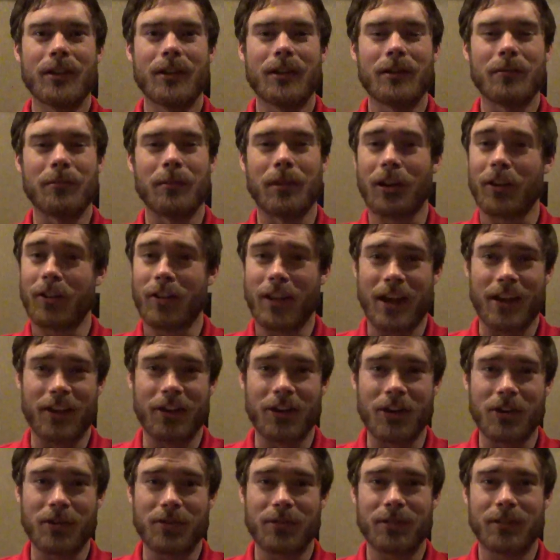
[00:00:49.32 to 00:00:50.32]
But on that
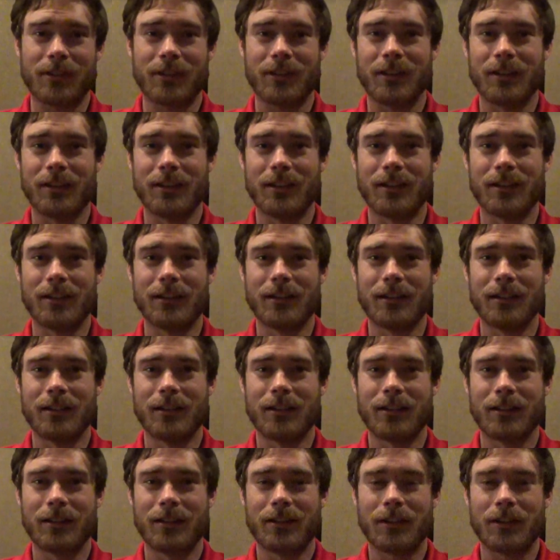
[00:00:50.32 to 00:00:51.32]
note,
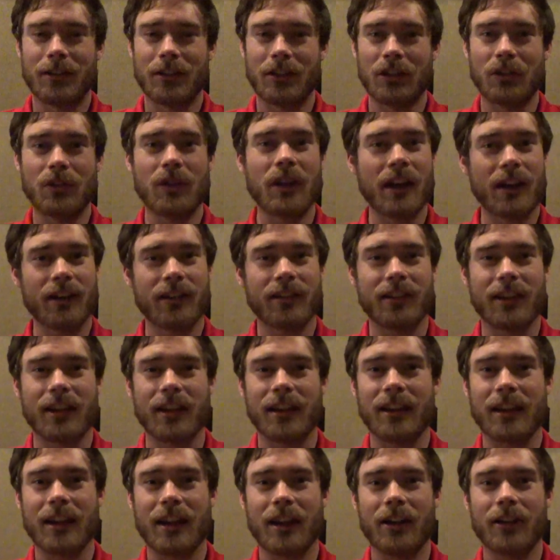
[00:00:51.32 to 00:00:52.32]
you guys take
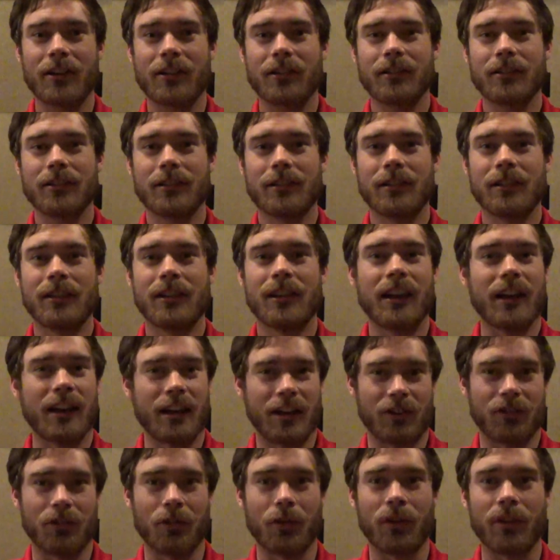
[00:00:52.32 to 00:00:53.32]
care and
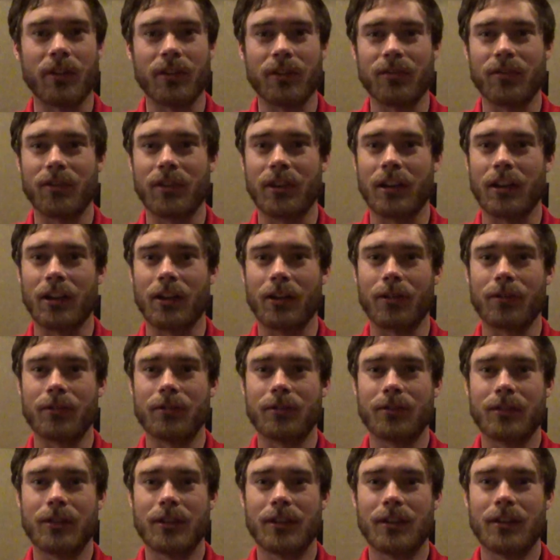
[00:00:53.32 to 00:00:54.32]
enjoy this video.
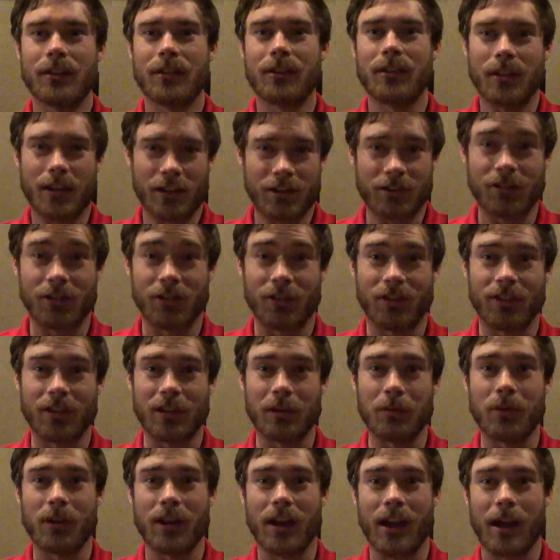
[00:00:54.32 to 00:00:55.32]
Let's just see
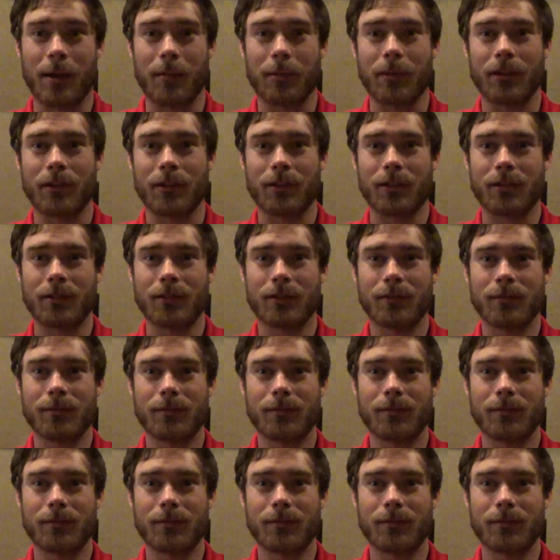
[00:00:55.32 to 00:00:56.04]
what happens.